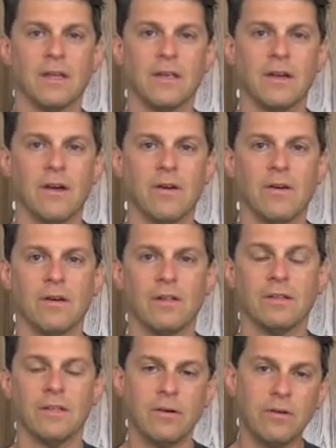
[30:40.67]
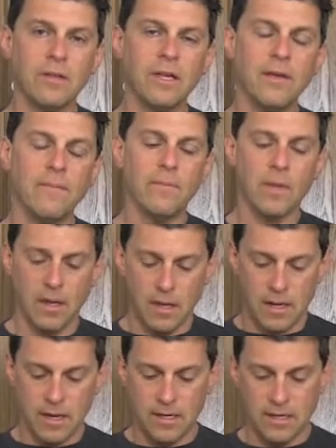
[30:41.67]
You know, literally,
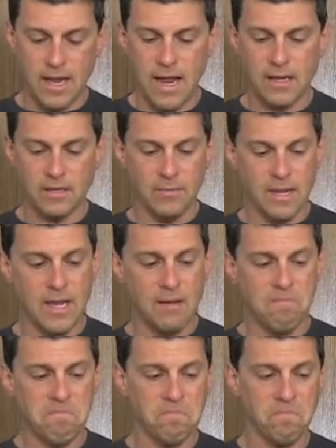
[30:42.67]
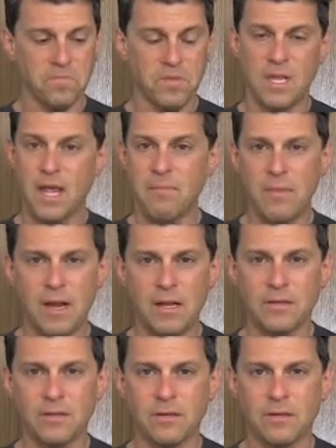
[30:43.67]
it takes me 10
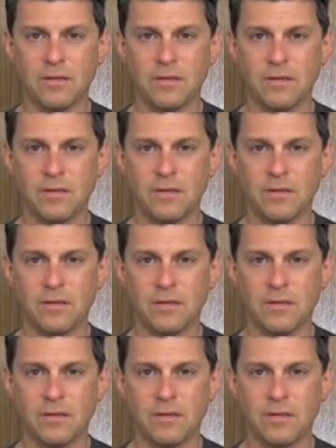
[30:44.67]
minutes